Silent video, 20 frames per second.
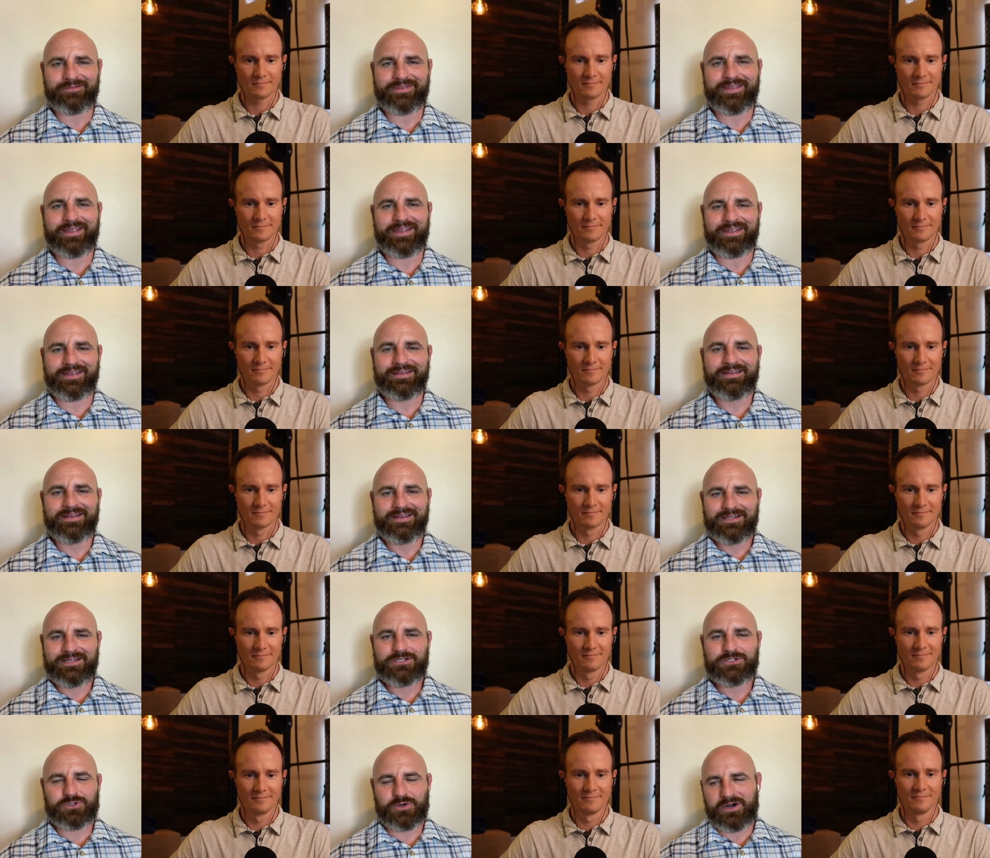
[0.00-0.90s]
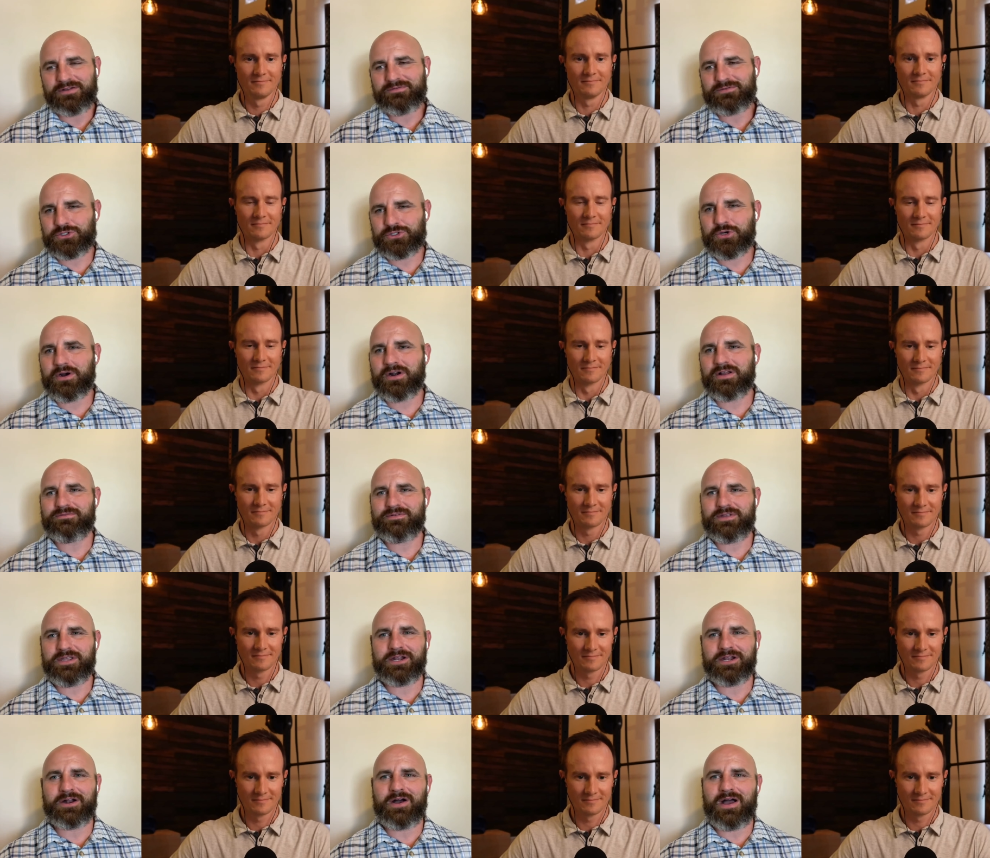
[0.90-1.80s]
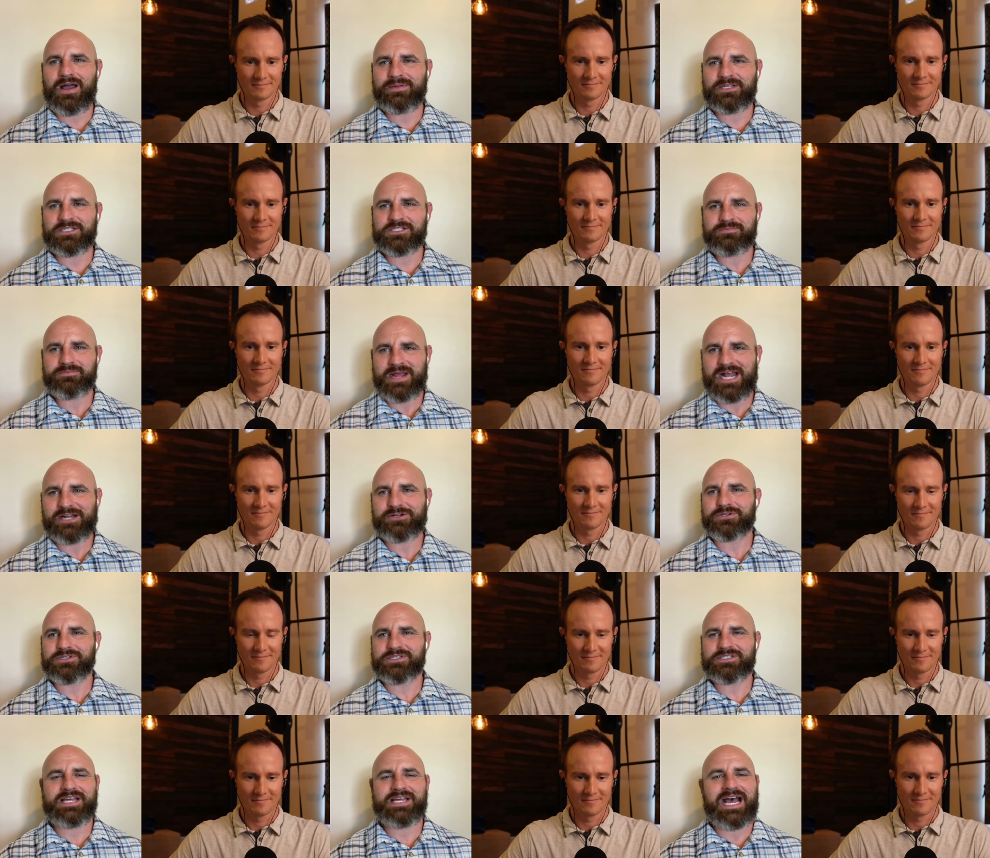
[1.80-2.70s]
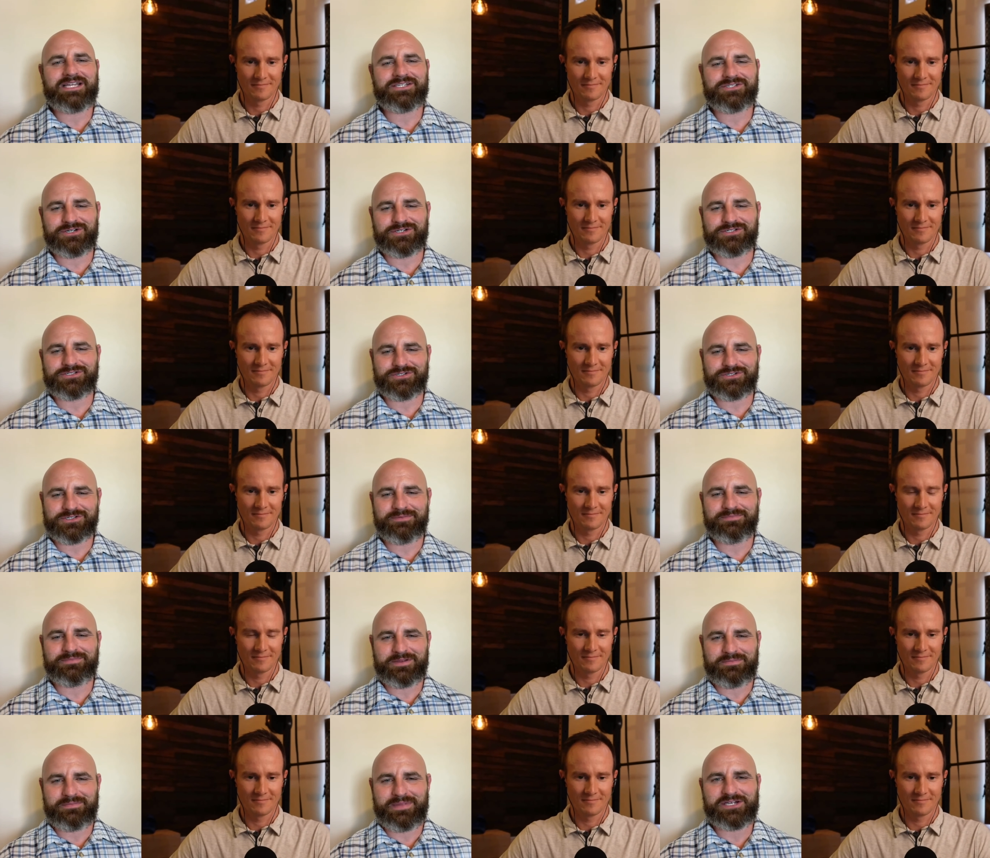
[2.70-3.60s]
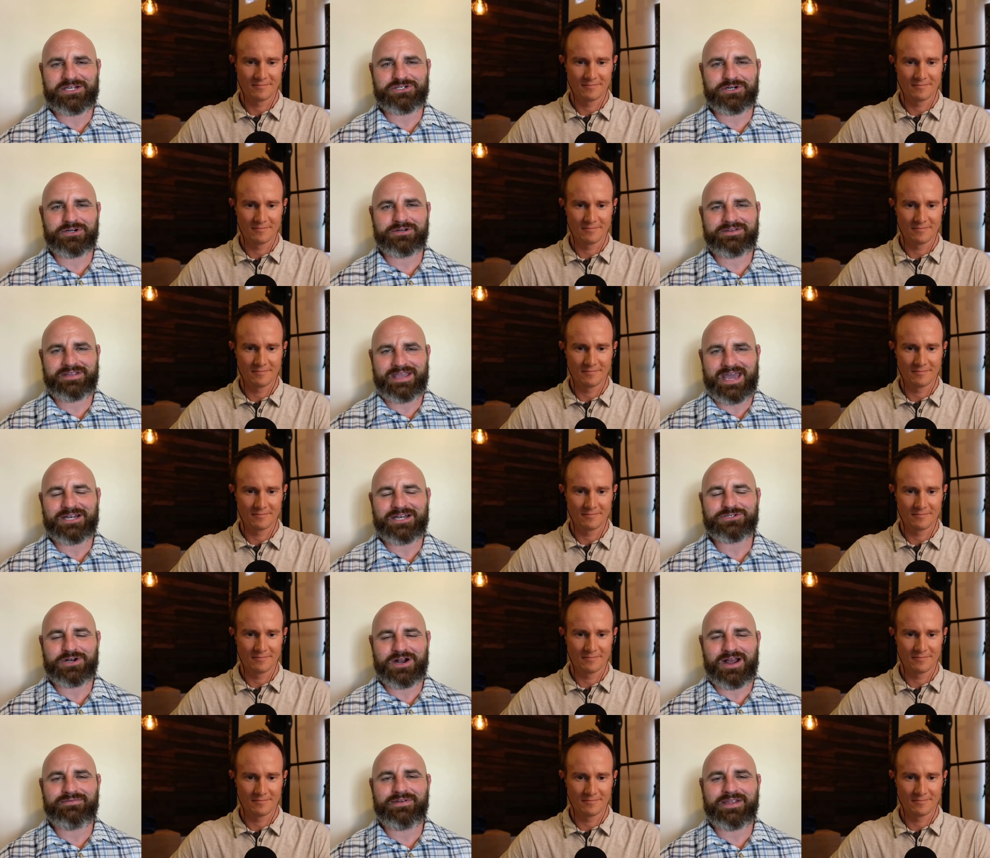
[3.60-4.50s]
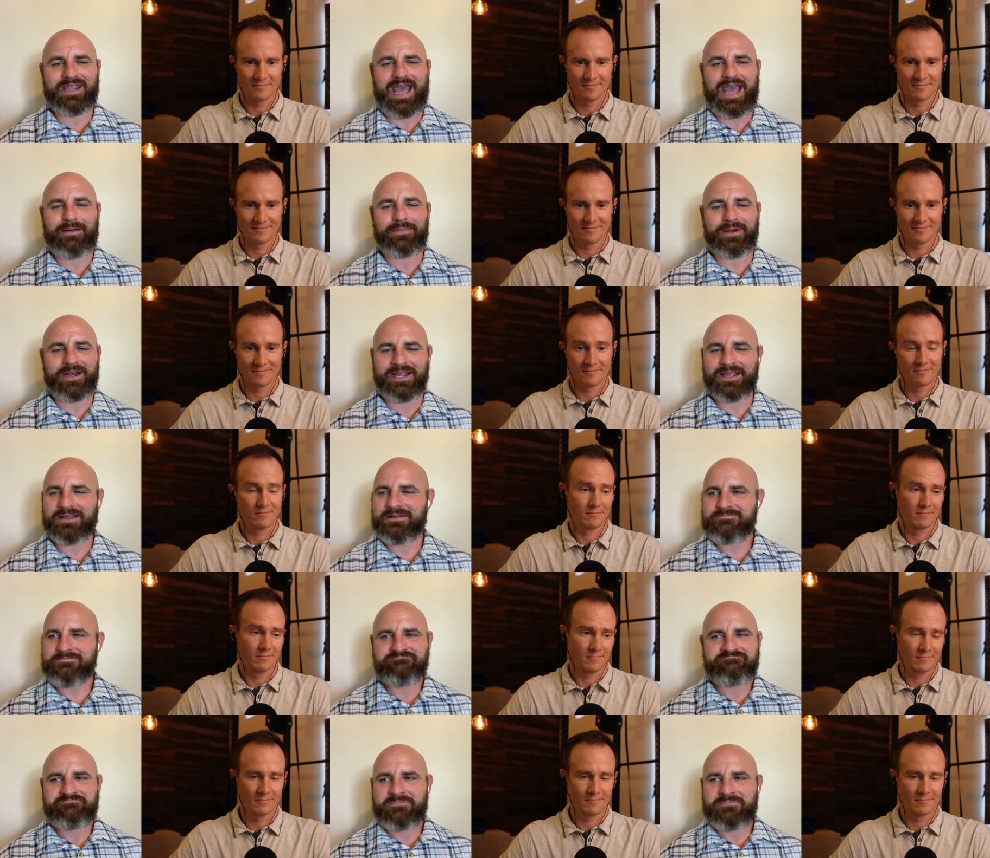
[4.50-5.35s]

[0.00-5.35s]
Speaker 1: I don't think, short of short of you know, I mean, some natural disasters or something major catastrophic happening.